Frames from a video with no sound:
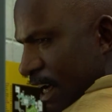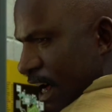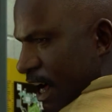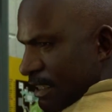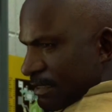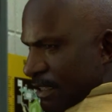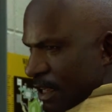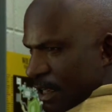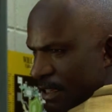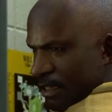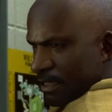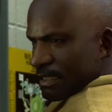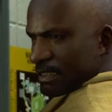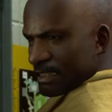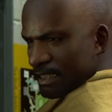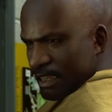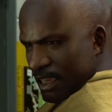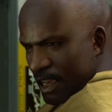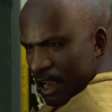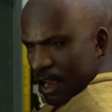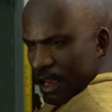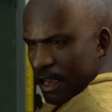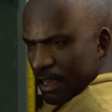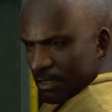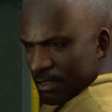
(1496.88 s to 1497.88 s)
We'll get Doctor
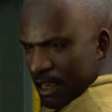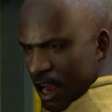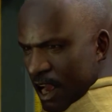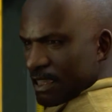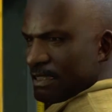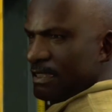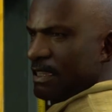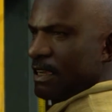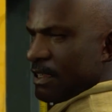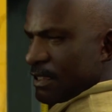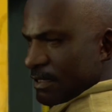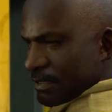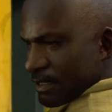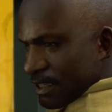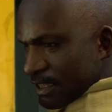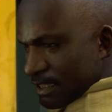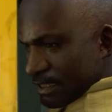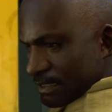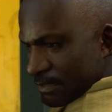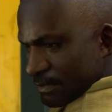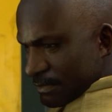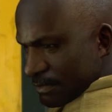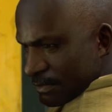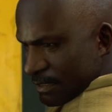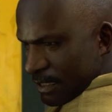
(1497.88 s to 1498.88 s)
Barnaby here tomorrow
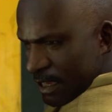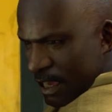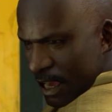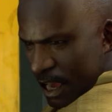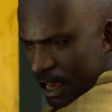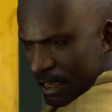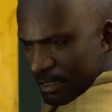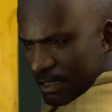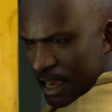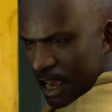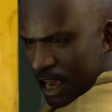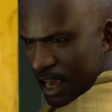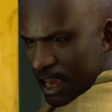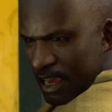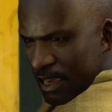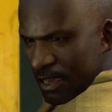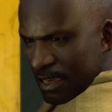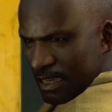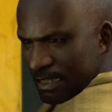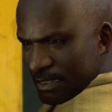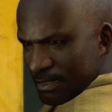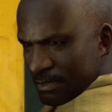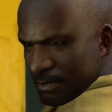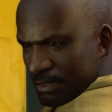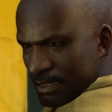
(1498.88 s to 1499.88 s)
morning. I want you to
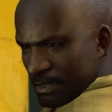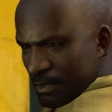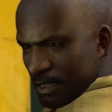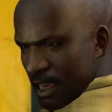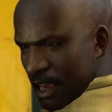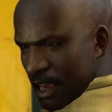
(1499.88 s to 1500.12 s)
keep an eye on